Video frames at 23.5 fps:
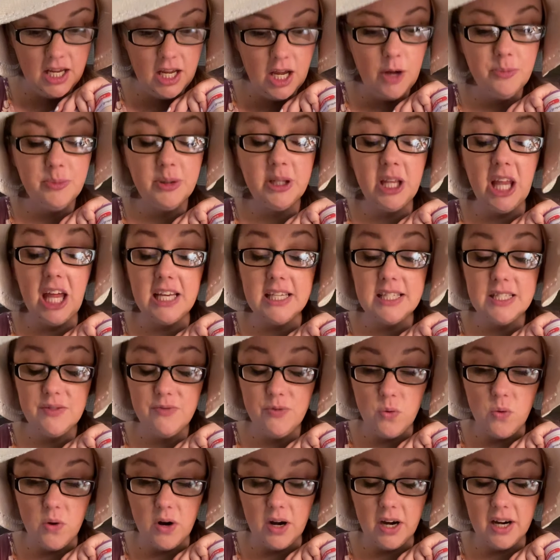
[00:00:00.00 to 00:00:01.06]
plus
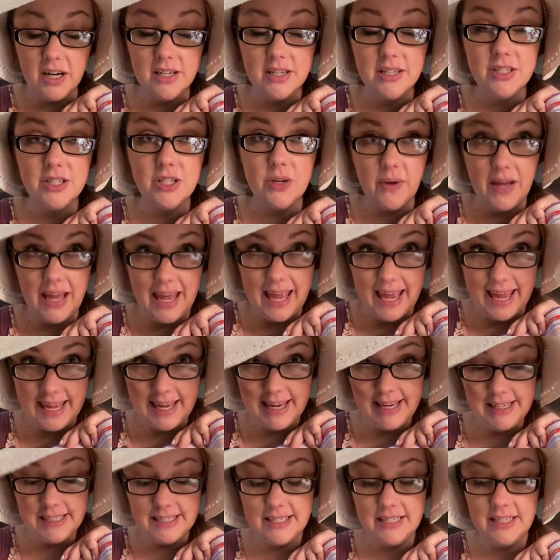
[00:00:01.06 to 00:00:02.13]
4, so
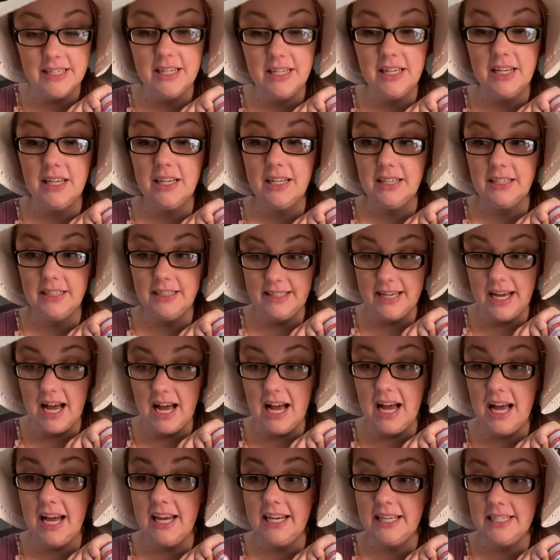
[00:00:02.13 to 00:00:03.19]
8,
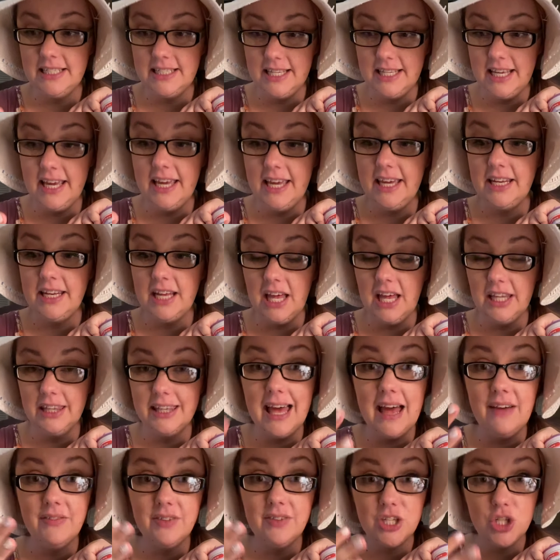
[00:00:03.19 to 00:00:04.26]
9, 10,
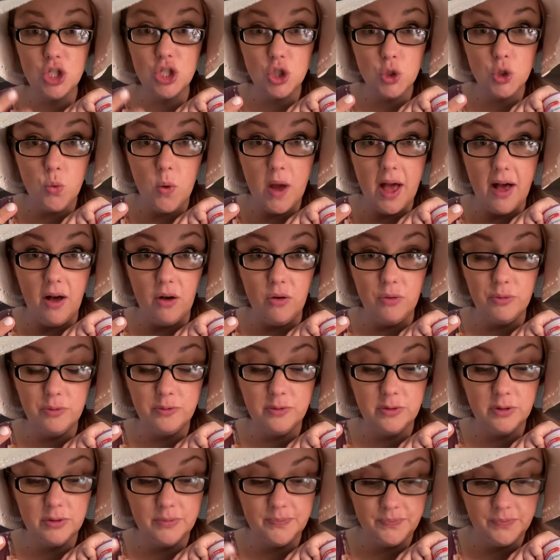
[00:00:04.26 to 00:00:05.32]
11, 12.
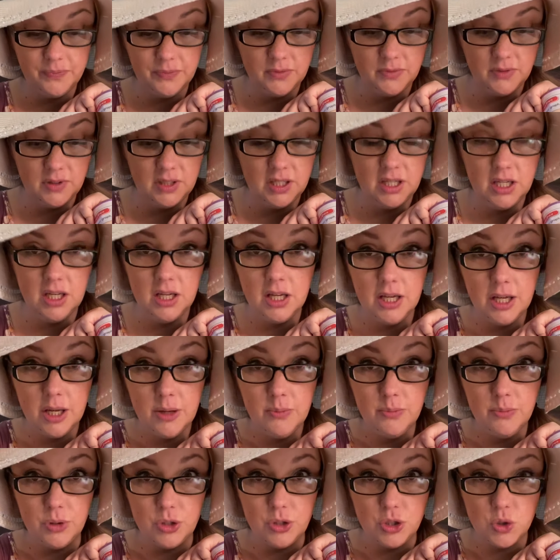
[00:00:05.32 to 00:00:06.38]

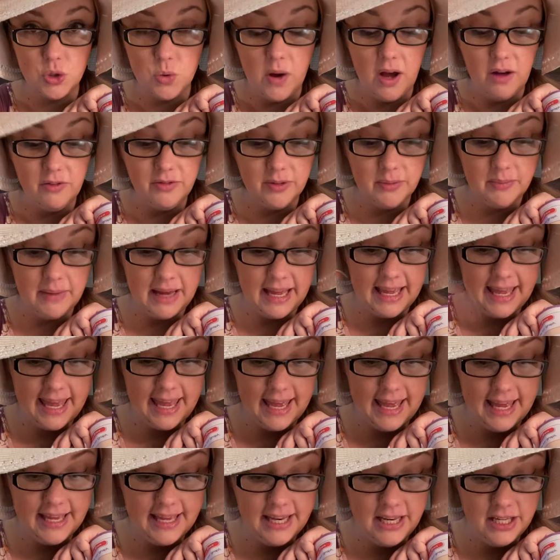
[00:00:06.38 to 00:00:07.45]
Put 12 in my
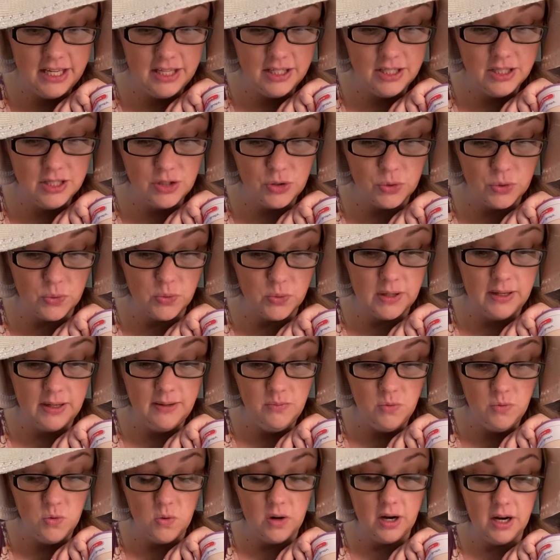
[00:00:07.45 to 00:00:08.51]
head, 3
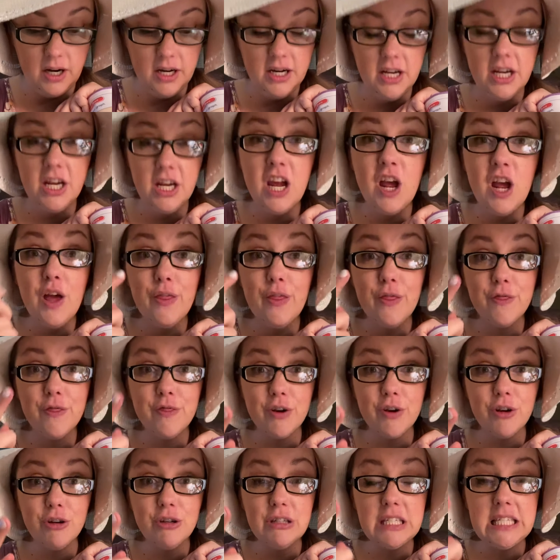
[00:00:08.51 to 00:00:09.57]
more.
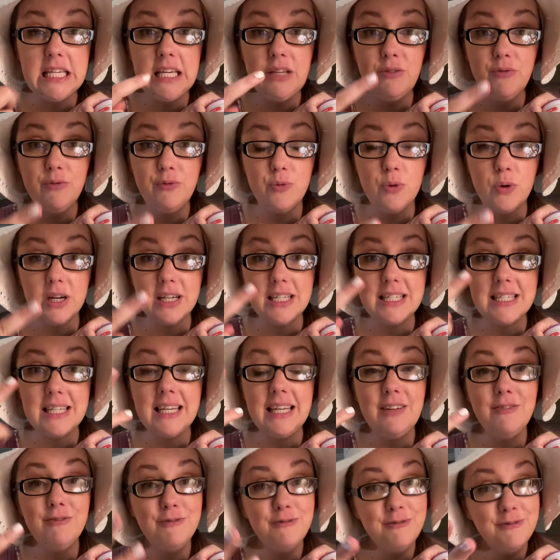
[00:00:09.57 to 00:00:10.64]
13,
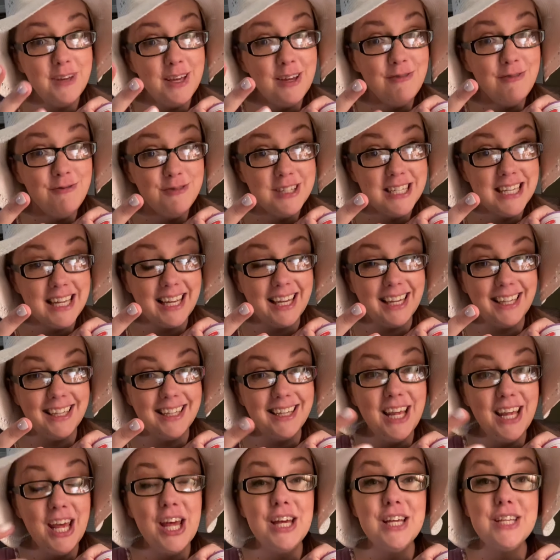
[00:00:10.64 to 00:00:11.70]
14, 15.
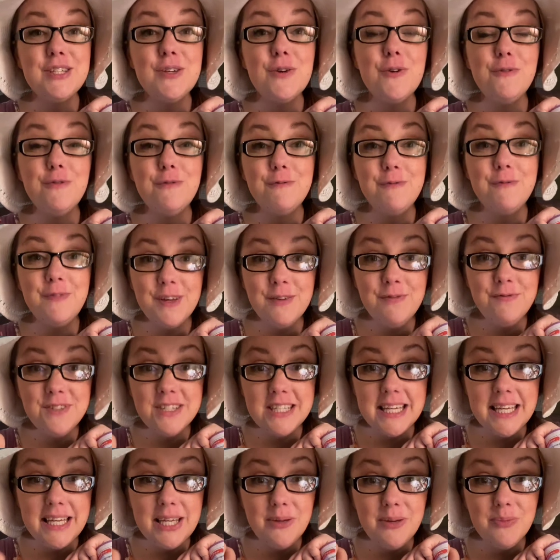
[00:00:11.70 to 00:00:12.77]
So
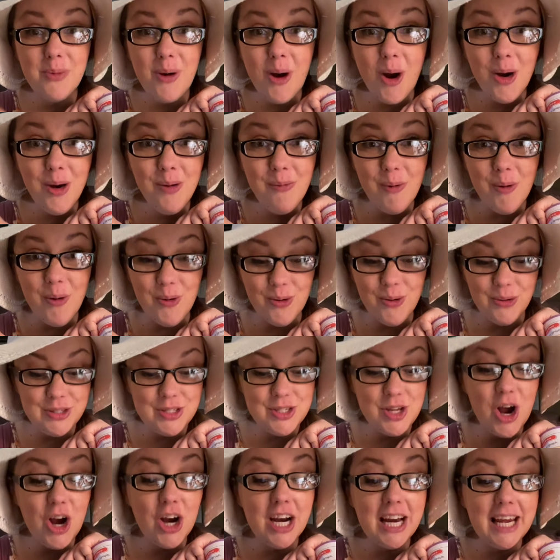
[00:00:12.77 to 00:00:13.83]
15 marbles
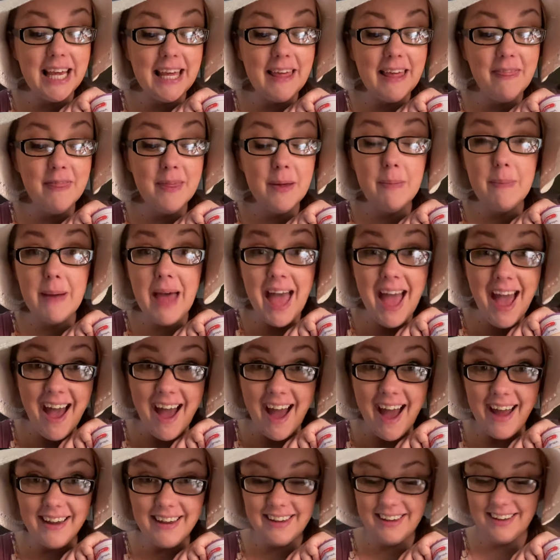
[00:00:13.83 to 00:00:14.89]
are in the bag.